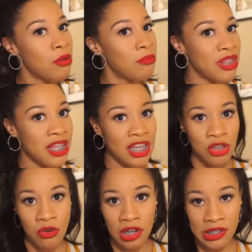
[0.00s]
but then
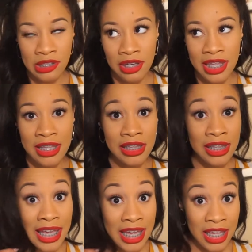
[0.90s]
you also get the
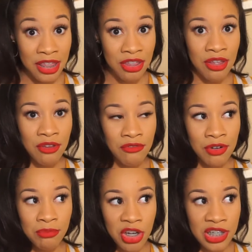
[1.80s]
length
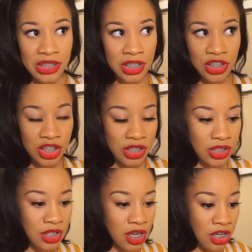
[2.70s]
from your extensions.